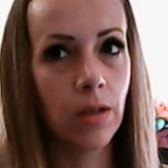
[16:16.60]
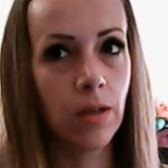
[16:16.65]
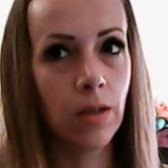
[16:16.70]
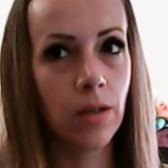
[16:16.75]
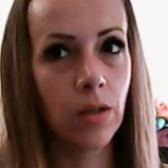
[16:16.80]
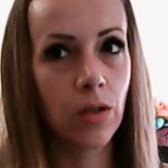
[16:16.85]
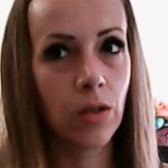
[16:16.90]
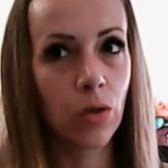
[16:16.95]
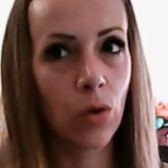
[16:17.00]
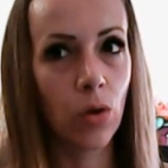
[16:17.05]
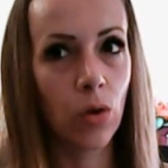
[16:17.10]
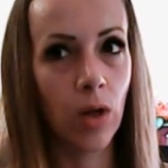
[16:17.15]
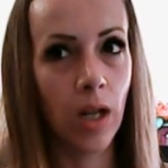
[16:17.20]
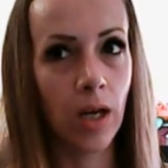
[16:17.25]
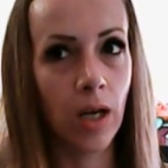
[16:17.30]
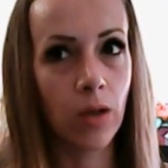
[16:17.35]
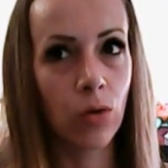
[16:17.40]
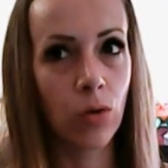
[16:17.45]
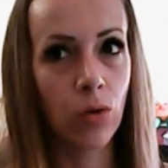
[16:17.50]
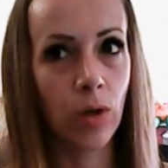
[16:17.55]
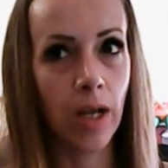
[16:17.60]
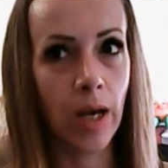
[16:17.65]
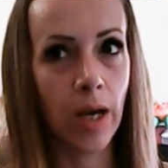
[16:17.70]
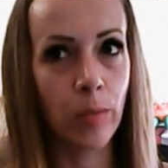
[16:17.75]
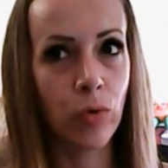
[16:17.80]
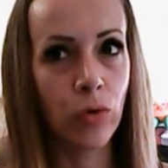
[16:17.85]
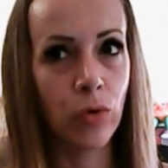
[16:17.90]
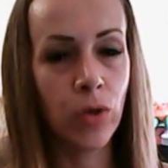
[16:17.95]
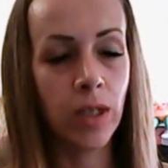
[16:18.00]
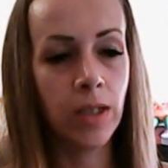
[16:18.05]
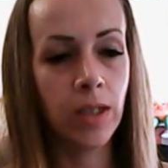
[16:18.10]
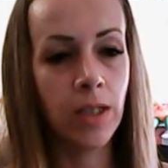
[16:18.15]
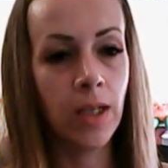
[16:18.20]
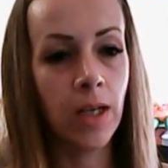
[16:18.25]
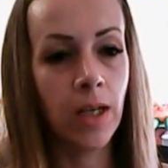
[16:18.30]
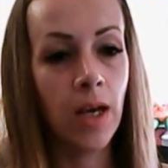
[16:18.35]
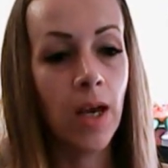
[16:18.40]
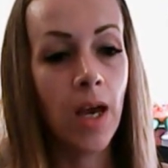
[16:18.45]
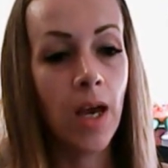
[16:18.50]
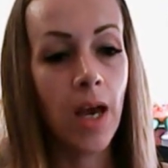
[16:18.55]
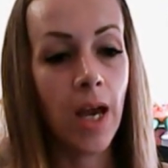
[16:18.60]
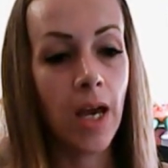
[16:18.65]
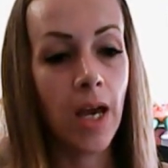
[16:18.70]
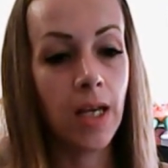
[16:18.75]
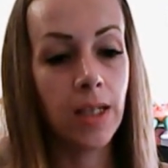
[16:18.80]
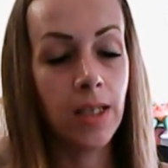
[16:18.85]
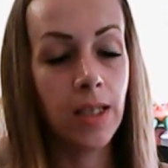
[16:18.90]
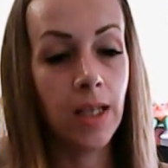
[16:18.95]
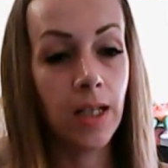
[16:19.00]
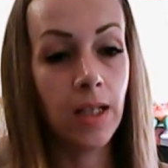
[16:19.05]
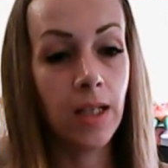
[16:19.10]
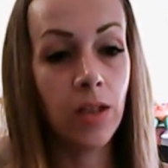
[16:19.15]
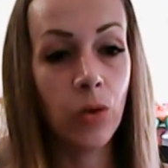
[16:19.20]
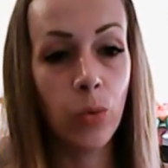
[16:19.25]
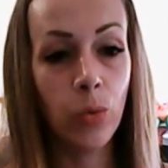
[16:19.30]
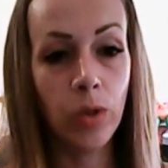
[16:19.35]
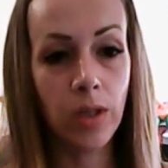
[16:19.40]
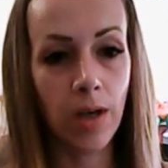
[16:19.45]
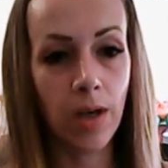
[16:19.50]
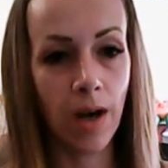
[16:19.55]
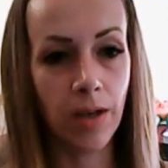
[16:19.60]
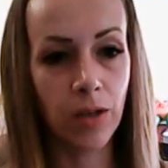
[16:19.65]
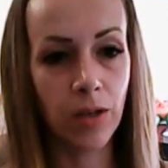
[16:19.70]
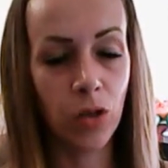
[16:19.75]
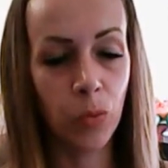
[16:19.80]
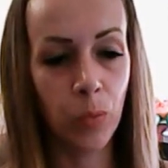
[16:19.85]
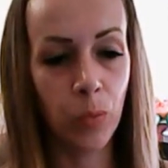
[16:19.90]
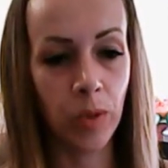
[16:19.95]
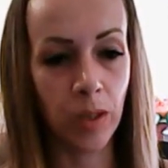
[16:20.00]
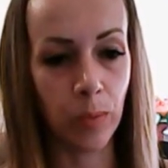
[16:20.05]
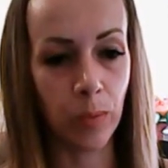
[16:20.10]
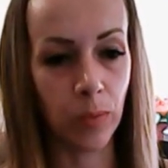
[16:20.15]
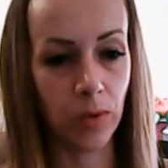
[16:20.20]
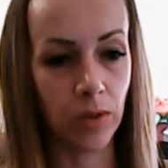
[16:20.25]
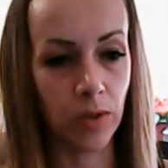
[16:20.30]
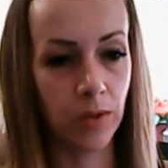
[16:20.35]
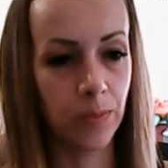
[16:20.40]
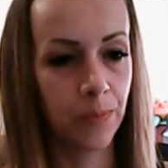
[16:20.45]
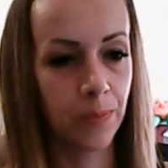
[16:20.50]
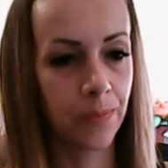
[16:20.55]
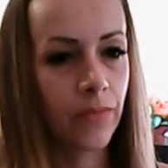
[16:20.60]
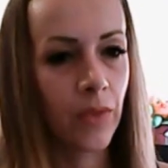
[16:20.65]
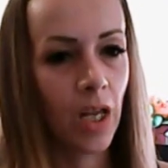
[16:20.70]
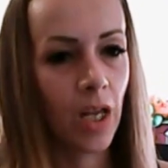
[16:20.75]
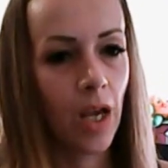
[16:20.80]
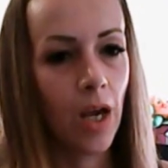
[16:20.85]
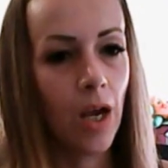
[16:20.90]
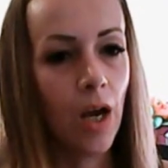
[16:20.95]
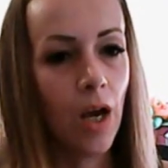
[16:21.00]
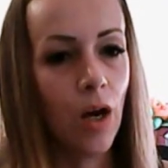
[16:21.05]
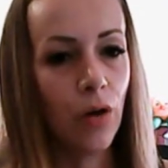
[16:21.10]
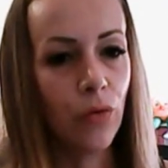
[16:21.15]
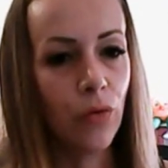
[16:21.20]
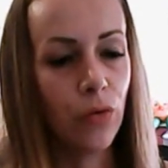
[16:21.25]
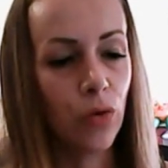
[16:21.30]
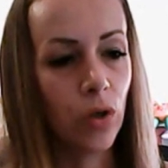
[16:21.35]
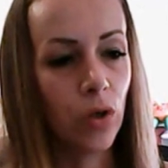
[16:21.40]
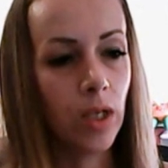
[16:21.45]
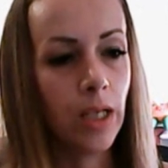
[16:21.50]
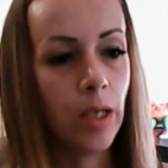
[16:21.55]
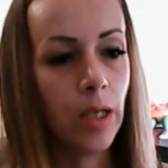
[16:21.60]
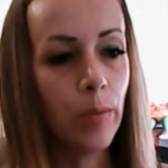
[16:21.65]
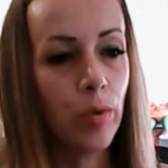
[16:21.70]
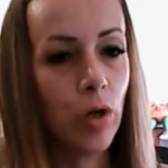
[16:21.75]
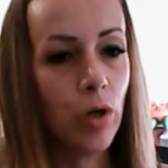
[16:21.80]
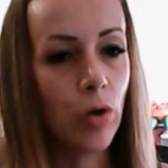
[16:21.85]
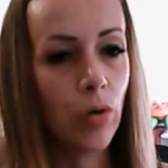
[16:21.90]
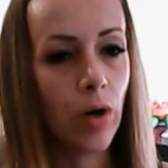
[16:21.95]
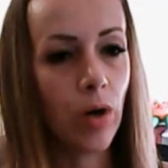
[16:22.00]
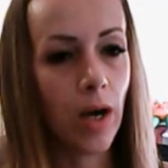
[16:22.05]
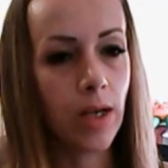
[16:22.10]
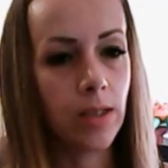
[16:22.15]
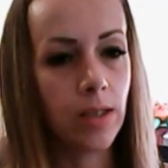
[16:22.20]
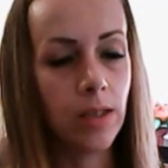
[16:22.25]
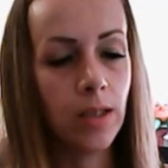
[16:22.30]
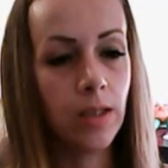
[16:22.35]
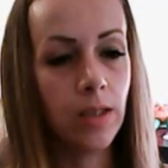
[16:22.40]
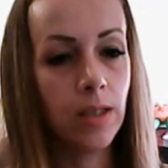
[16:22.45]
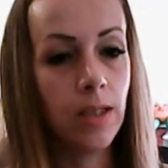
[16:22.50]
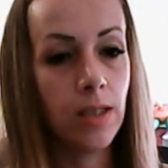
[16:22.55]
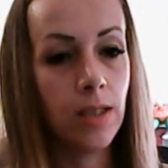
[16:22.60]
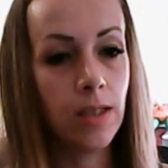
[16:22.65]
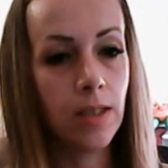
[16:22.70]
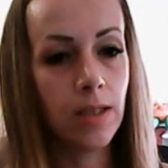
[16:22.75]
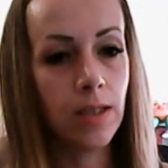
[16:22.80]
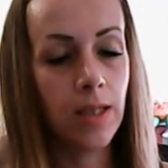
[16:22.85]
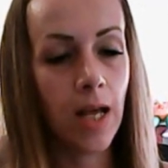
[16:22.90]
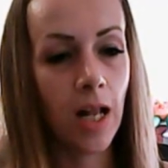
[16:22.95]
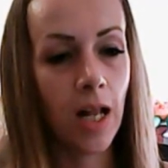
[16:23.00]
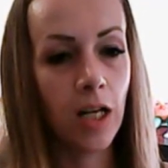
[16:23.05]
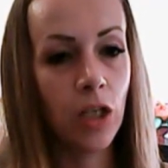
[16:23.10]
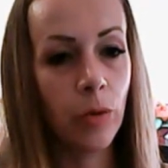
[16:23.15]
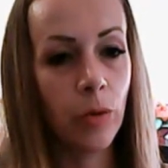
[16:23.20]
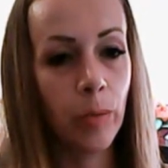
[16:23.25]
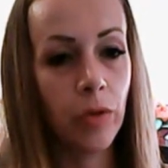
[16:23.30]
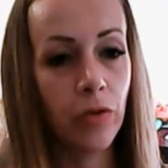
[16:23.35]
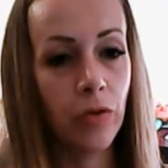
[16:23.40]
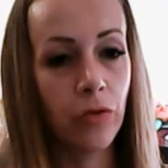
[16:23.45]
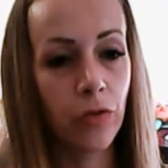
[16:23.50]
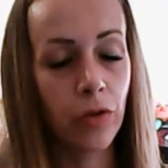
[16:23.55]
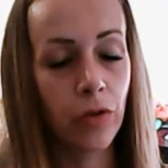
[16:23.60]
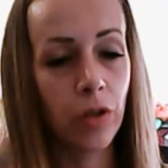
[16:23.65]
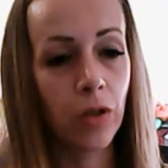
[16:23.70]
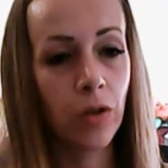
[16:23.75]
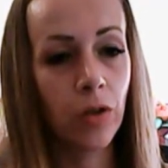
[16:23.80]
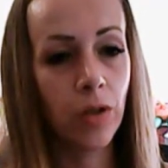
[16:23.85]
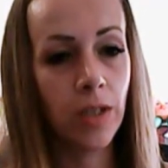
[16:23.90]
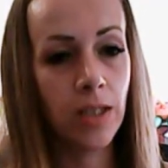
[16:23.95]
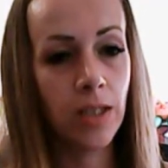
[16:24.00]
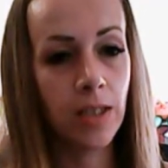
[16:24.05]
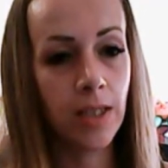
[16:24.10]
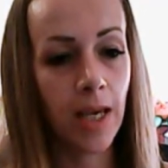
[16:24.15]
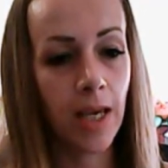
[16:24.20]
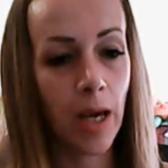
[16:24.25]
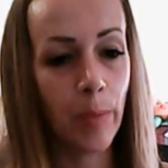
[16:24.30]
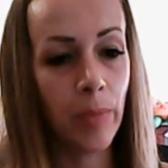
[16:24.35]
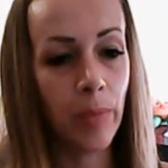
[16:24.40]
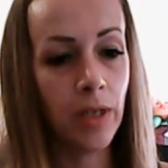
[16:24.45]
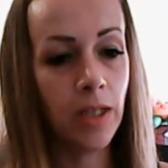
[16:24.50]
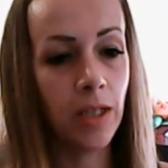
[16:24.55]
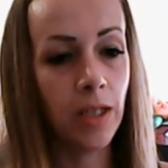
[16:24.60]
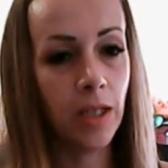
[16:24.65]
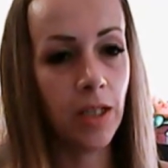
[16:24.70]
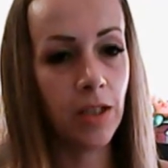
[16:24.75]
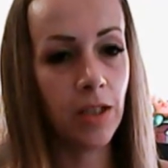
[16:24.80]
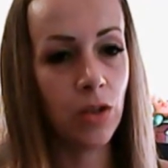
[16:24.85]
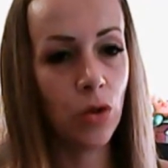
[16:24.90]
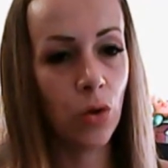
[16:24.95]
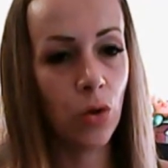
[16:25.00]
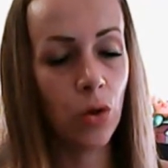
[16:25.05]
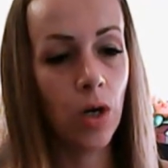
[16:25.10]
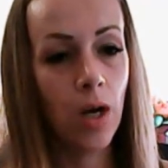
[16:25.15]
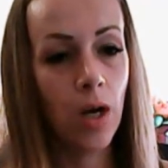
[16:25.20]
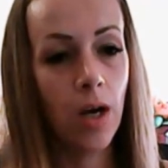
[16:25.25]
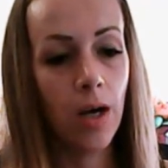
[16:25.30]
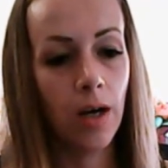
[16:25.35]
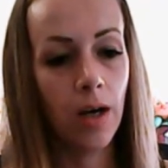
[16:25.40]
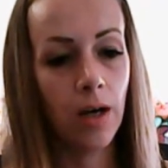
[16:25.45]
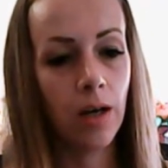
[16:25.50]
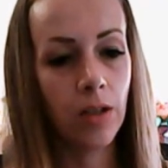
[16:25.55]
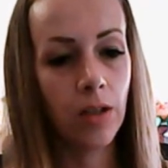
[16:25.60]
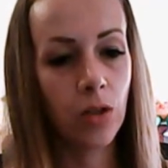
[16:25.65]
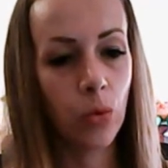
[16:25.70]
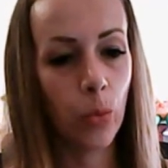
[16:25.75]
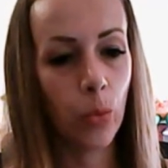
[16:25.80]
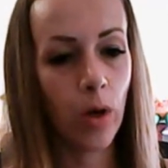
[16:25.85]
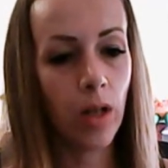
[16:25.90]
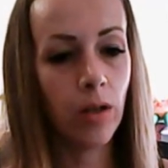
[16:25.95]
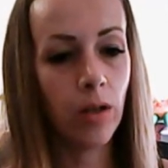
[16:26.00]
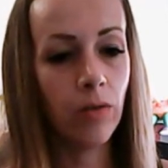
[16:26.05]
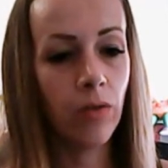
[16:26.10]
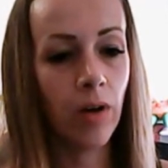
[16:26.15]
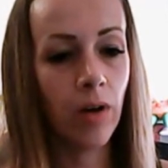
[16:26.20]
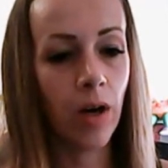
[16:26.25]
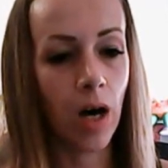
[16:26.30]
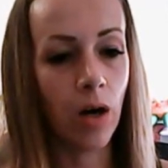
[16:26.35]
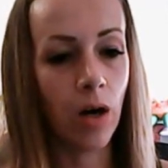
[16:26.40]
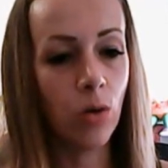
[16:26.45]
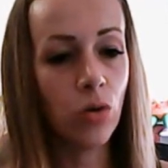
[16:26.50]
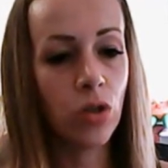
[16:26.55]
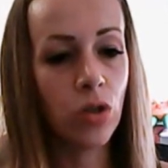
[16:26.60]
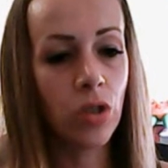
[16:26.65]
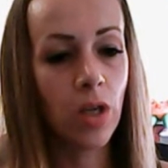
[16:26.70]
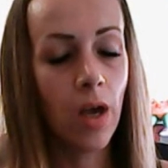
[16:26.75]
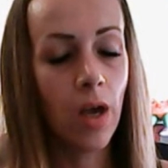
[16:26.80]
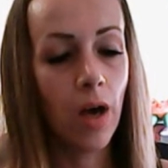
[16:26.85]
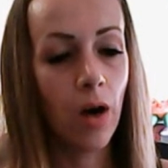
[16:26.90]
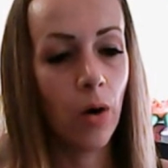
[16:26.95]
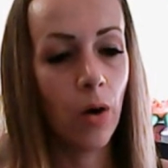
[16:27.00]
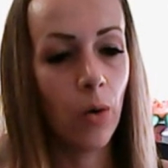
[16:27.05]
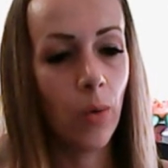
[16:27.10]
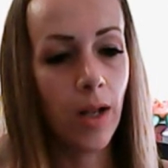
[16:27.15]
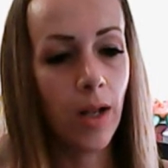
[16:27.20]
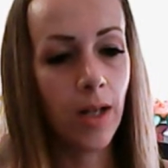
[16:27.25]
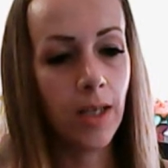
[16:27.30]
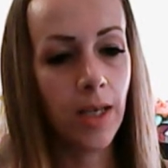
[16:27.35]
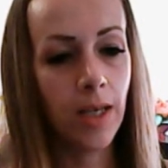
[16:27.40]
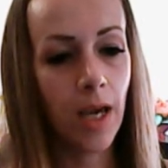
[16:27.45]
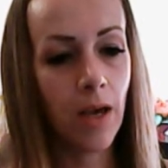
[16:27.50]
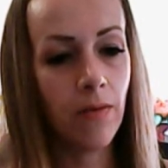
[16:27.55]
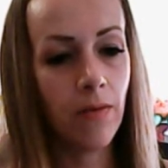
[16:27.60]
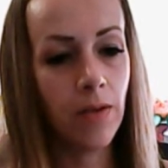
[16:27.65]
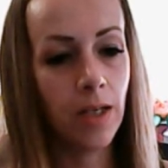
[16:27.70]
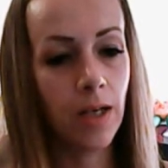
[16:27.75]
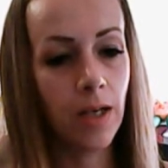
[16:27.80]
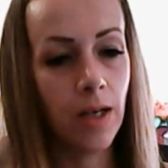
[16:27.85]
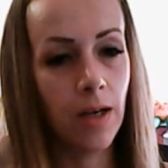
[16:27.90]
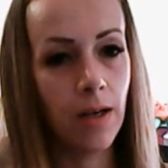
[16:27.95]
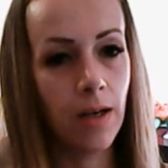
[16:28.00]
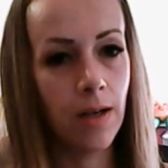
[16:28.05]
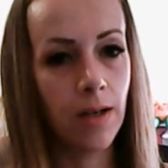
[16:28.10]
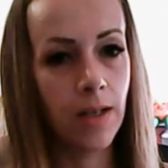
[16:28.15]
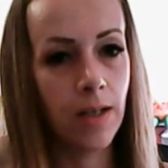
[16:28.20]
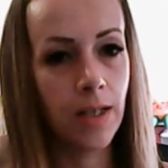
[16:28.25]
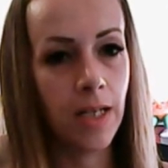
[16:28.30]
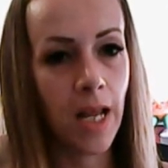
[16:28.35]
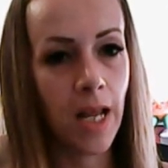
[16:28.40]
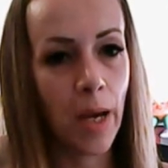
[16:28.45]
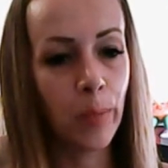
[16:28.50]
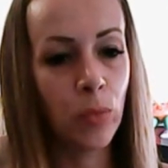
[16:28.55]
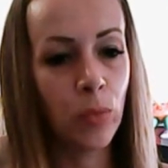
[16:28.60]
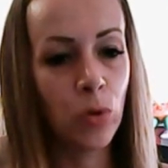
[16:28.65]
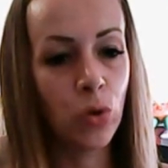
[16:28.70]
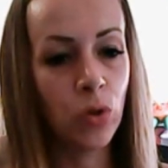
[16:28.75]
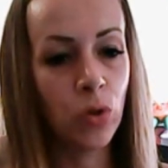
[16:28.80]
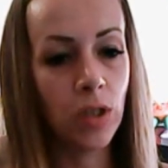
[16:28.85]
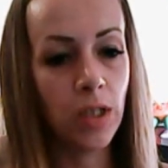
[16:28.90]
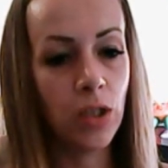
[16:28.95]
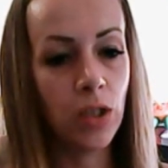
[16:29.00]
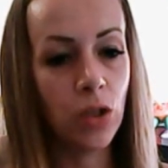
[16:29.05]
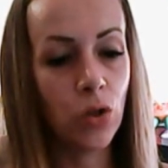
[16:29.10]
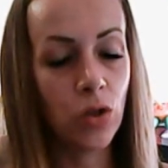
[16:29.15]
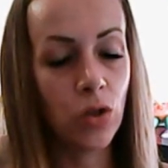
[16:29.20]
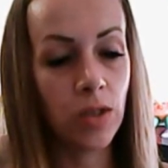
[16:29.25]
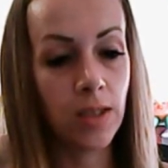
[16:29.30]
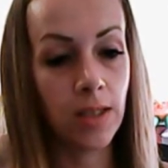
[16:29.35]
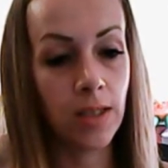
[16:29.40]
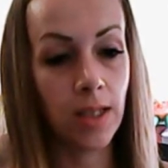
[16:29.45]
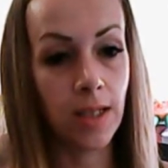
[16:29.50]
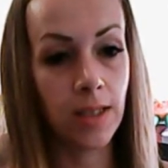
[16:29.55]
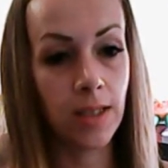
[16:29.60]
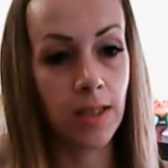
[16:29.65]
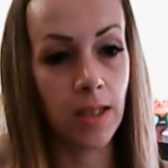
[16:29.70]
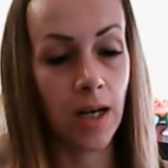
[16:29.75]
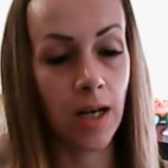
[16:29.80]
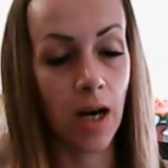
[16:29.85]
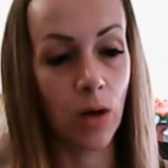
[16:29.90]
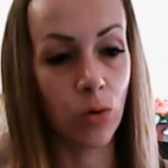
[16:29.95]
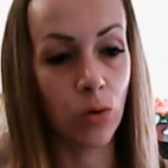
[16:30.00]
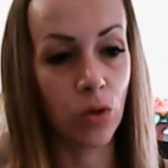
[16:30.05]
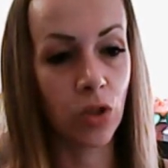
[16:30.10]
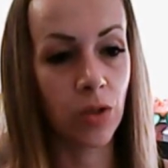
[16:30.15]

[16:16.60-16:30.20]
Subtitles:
collaborating and dealing with other people. For Libra rising, this stellium in Virgo is happening in your 12th house while having Neptune in your 6th house.